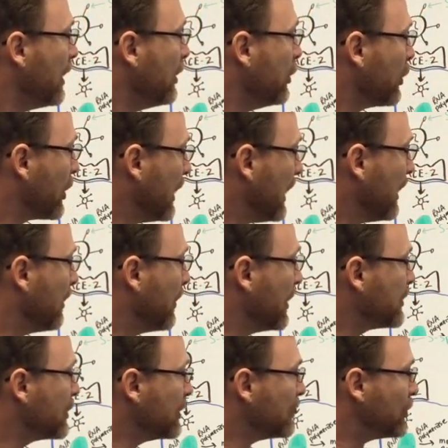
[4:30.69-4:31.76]
You're going to get a
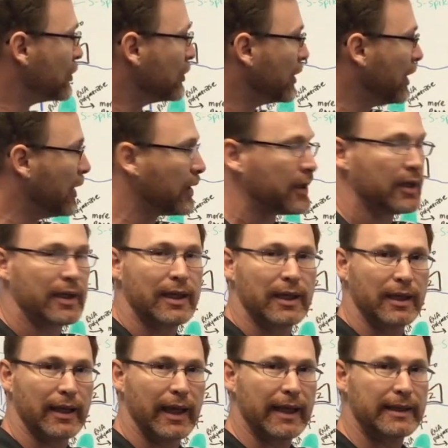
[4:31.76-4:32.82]
bunch of junk
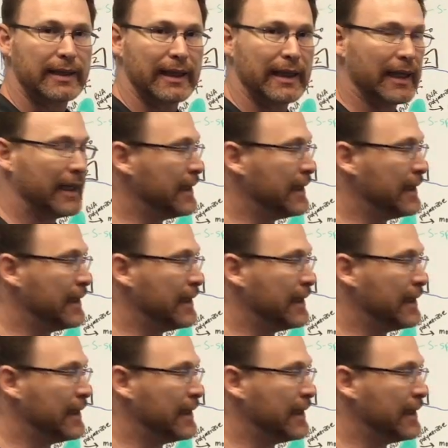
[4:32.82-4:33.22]
collecting